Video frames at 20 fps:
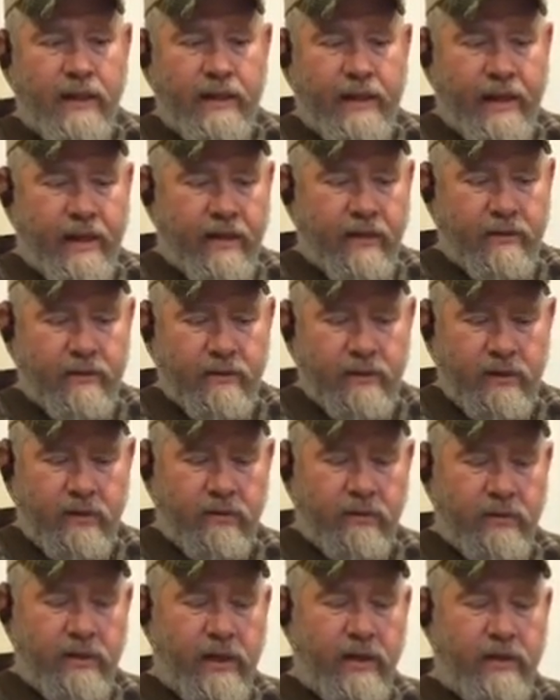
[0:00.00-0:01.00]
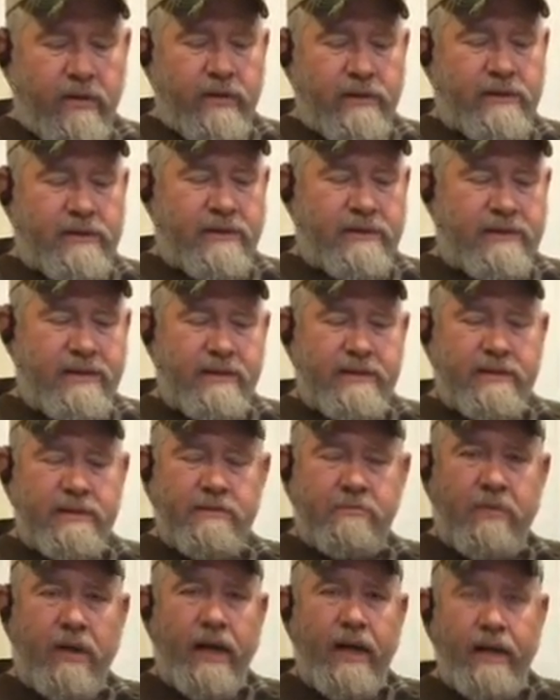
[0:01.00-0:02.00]
Now you'll notice, because this is
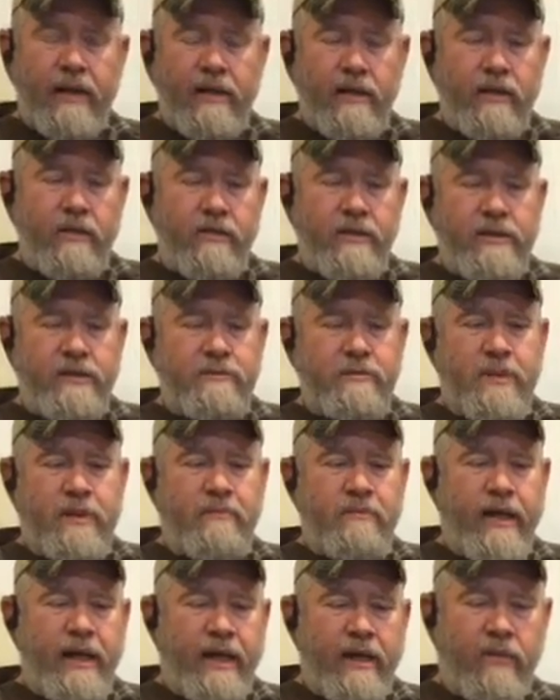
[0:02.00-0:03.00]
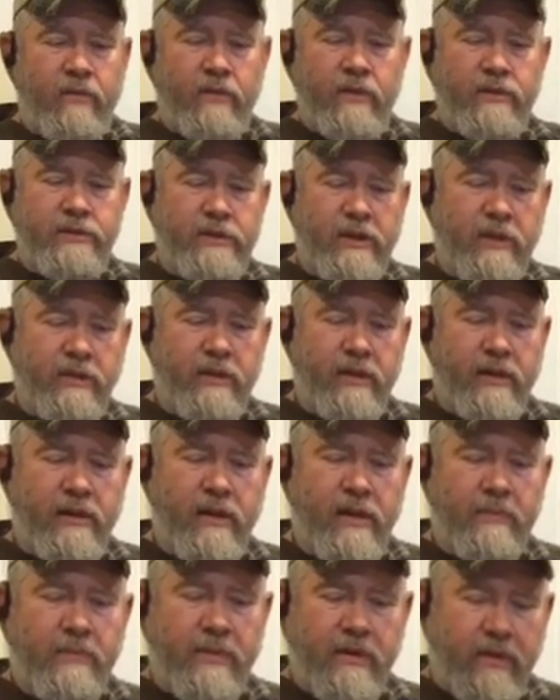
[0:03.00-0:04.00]
brand new and just been made, I want to show you a
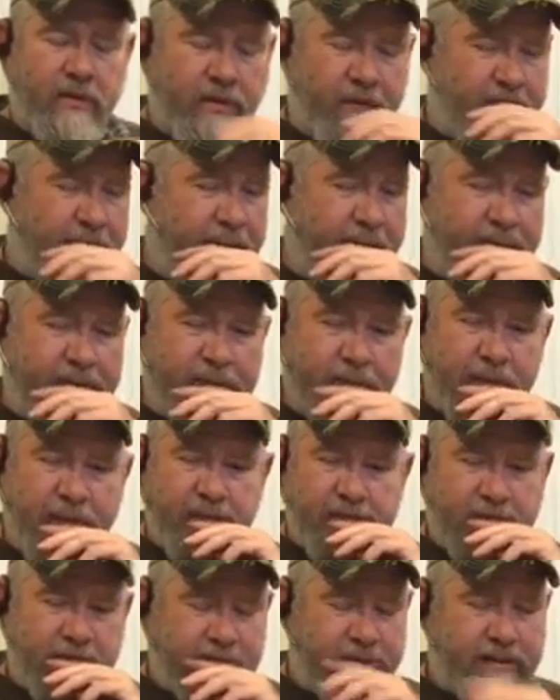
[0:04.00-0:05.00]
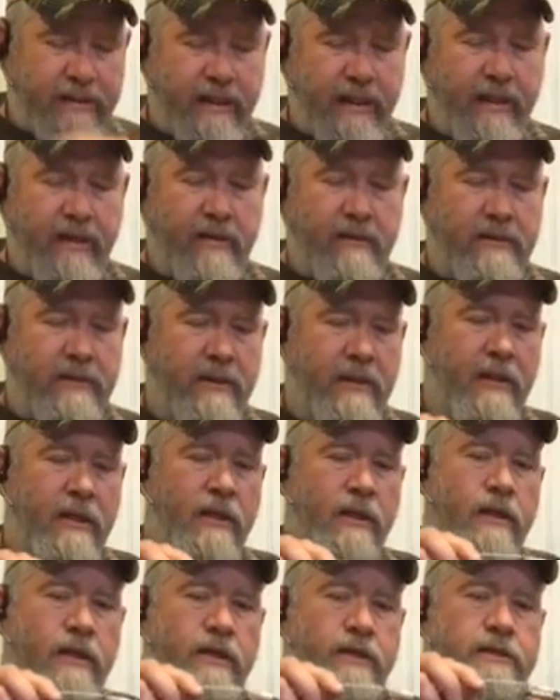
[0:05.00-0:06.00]
couple little things about your snares.
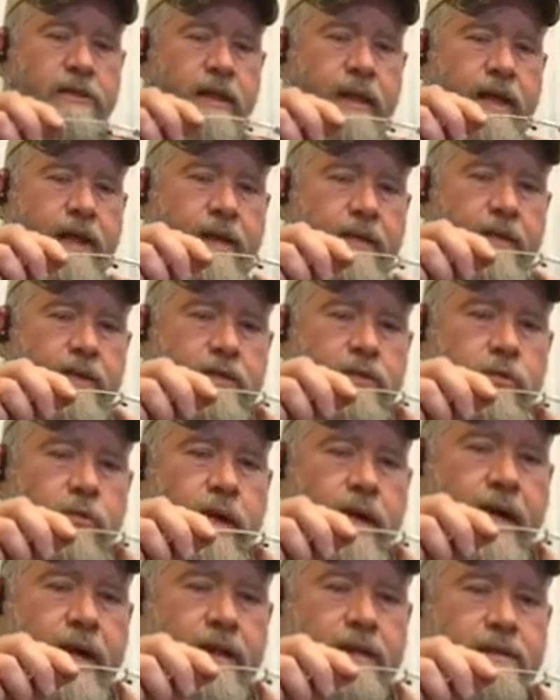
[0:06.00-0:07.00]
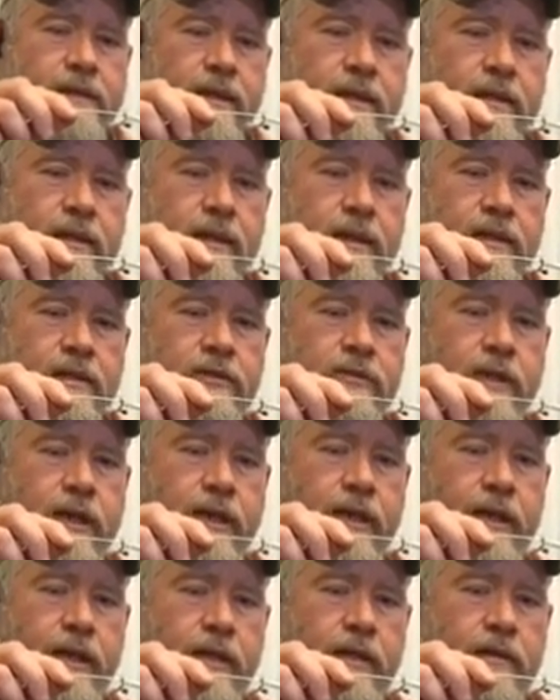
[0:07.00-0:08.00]
You see how this rides into this
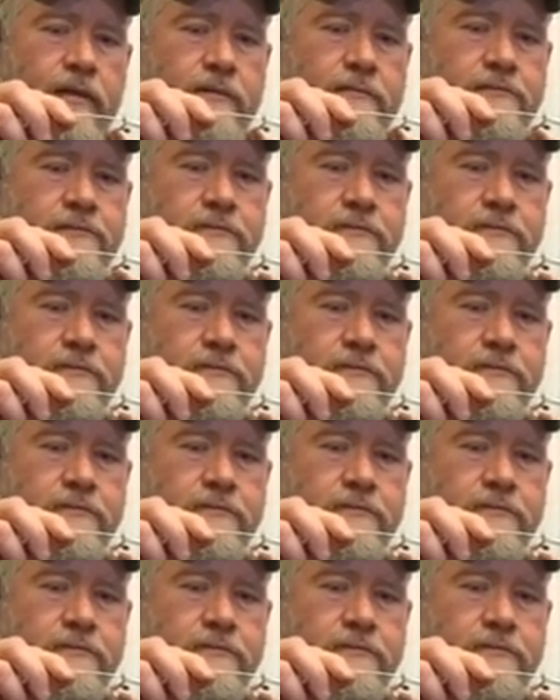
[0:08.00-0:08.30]
right here?